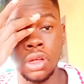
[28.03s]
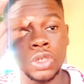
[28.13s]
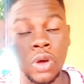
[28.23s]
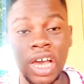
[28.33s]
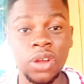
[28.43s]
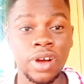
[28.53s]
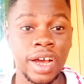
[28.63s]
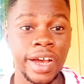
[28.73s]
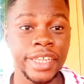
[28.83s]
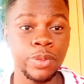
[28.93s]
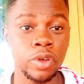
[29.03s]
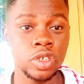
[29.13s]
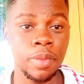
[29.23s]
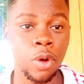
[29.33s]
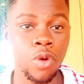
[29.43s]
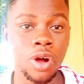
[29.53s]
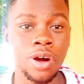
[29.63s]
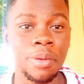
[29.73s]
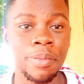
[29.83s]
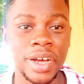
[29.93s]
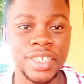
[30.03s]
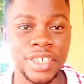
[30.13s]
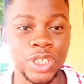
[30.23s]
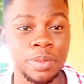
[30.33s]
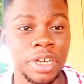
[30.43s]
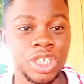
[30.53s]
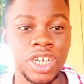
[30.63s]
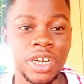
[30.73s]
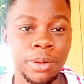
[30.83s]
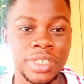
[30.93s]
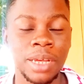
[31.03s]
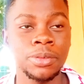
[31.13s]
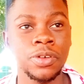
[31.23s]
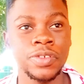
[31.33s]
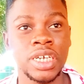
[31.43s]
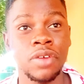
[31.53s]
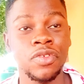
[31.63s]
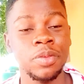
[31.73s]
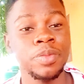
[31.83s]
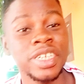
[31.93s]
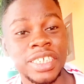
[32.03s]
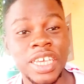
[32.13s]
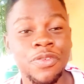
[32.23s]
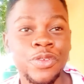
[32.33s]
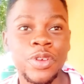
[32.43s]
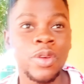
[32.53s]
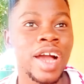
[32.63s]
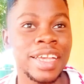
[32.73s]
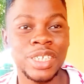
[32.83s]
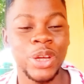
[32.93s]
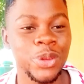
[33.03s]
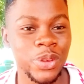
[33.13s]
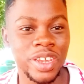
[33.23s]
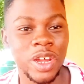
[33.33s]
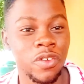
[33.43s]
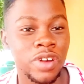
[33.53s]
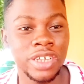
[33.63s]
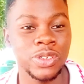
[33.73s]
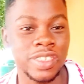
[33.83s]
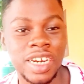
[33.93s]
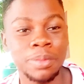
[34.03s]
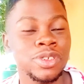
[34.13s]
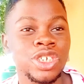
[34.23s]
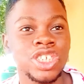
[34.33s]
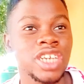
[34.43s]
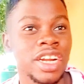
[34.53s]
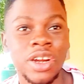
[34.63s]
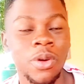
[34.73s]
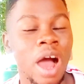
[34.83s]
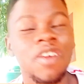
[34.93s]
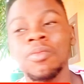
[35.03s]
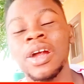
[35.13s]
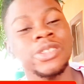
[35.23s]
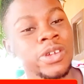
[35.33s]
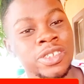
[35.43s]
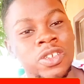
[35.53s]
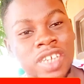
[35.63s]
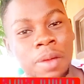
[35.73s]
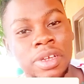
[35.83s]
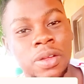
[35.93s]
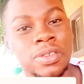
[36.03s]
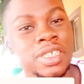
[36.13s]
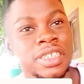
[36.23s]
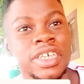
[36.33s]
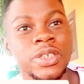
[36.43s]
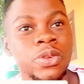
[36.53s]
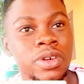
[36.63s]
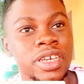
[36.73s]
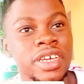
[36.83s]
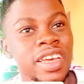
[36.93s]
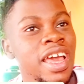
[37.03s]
So hello guys, what's up and welcome back again to my channel Times of Jambi. Please, if you guys are new here, don't forget to subscribe to the channel. I hope my returning subscribers, I want to say thank you, okay?